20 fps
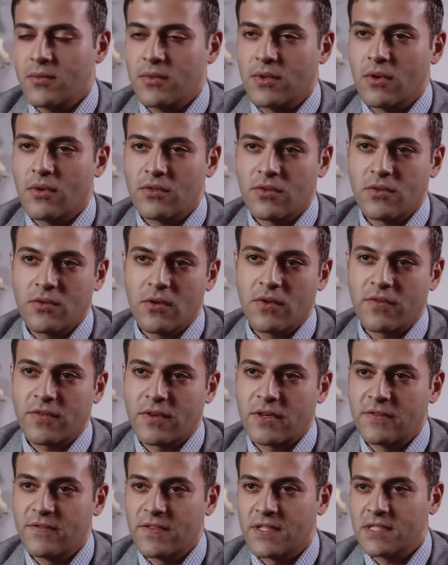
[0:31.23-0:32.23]
We do offer
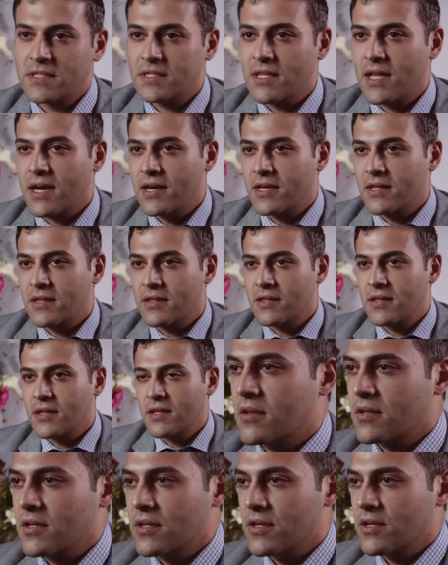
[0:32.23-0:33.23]
Invisalign,
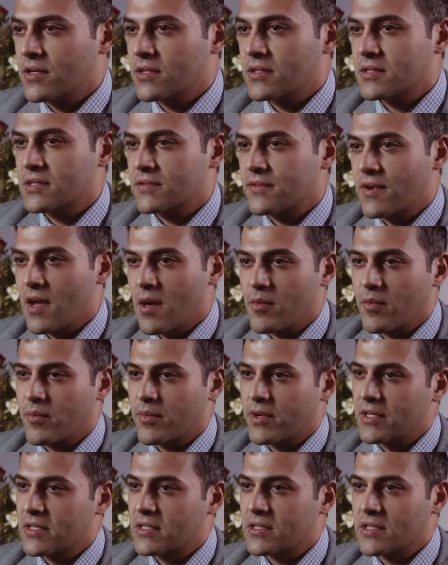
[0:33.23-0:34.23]
clear, ceramic
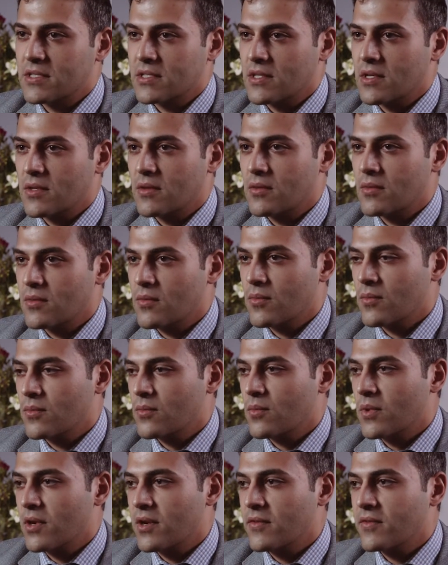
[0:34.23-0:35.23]
braces, and
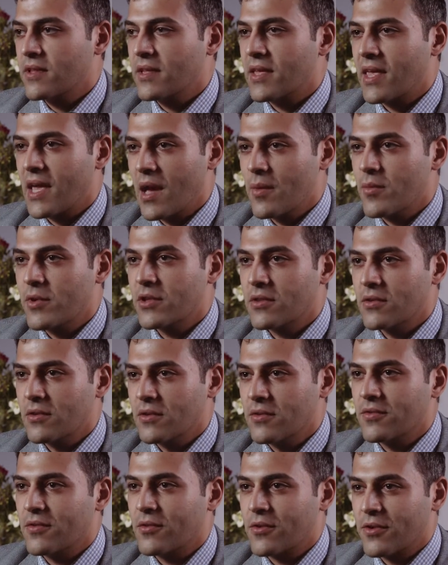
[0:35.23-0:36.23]
whatever the gamut
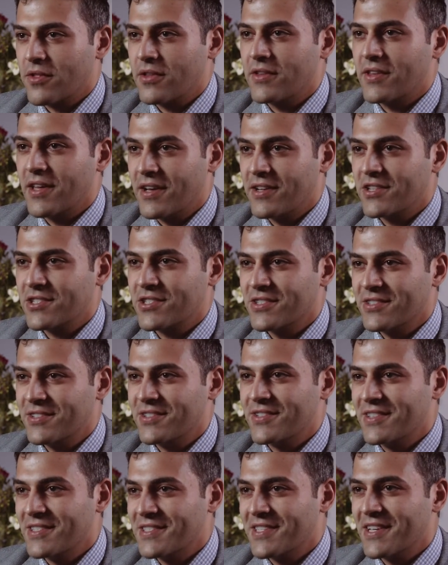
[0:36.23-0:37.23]
of orthodontia
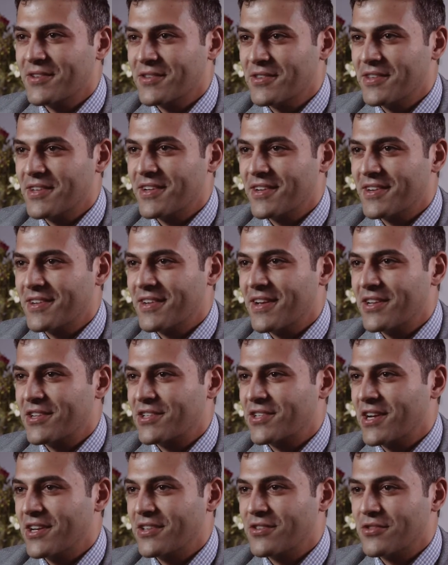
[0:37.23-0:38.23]
there is out there, I
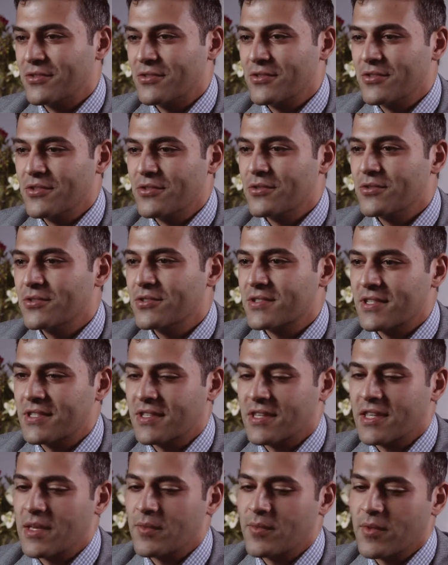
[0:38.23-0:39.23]
try to use
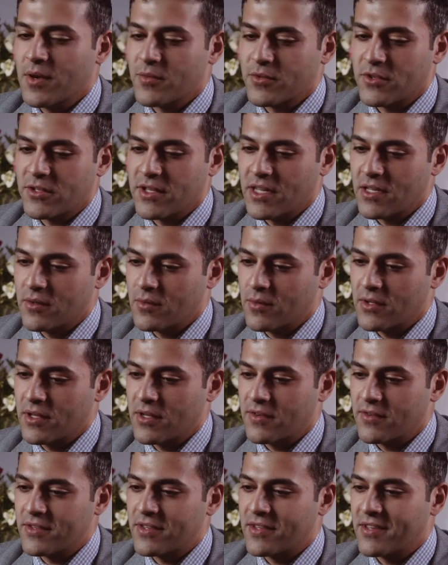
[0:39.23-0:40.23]
and keep up to date with
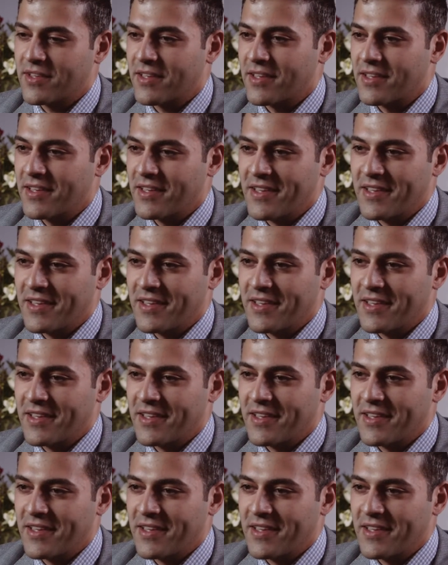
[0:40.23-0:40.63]
everything.